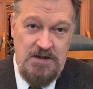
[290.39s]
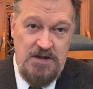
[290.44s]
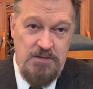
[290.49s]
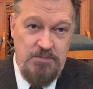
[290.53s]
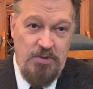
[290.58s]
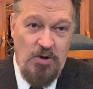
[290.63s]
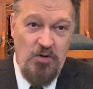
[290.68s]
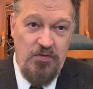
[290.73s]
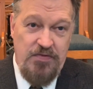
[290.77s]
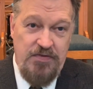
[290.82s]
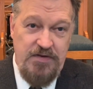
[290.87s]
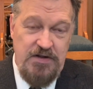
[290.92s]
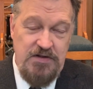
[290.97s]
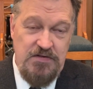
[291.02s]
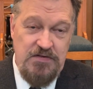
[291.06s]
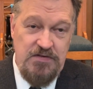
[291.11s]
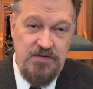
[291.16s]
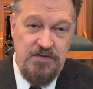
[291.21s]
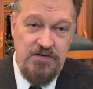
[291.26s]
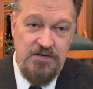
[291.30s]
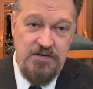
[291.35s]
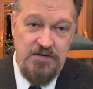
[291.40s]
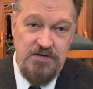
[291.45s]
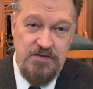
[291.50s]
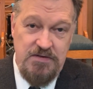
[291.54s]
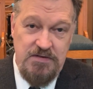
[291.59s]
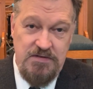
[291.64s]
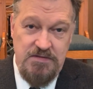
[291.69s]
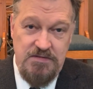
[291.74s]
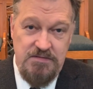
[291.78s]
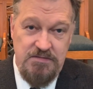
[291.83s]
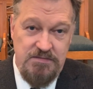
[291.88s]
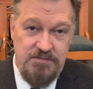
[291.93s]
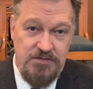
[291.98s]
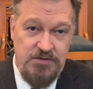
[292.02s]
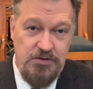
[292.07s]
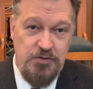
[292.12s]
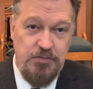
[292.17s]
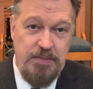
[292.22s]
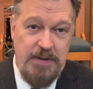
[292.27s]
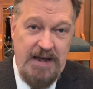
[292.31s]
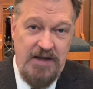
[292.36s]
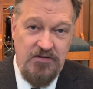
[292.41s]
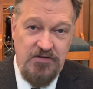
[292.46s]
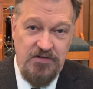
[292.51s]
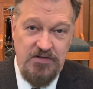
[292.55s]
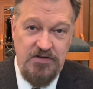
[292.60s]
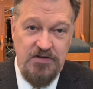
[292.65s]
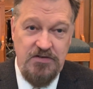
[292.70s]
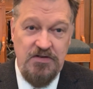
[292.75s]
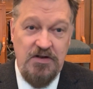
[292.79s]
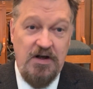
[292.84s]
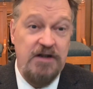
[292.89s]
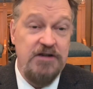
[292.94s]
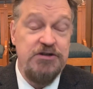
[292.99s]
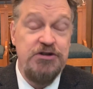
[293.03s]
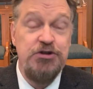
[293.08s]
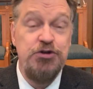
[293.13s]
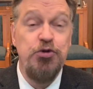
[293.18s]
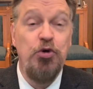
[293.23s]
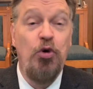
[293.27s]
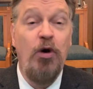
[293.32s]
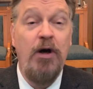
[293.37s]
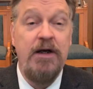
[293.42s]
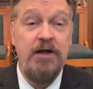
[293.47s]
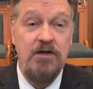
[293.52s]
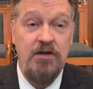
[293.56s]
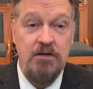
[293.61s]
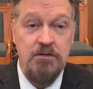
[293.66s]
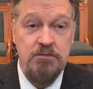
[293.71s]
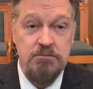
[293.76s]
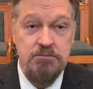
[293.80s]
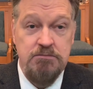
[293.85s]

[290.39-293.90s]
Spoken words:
Both these two passages are short.